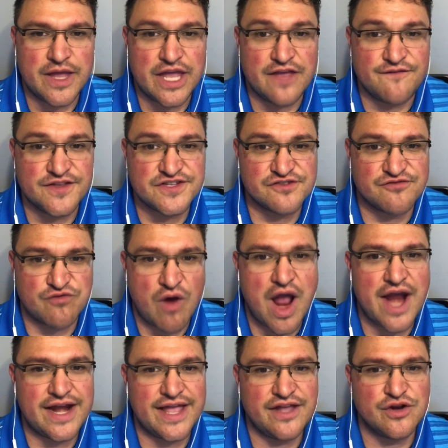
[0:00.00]
If it's a
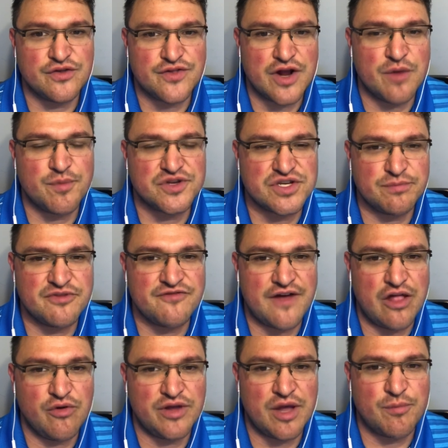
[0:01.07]
Friday, your therapist should be
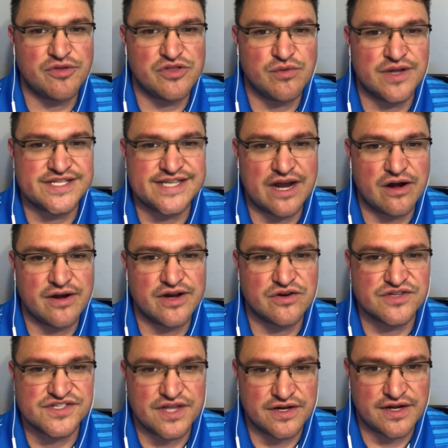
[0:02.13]
following up with you on Saturday or
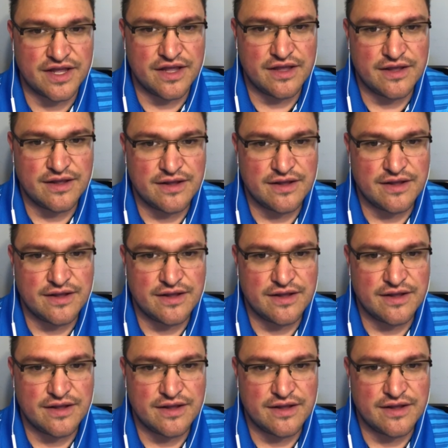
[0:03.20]
Sunday.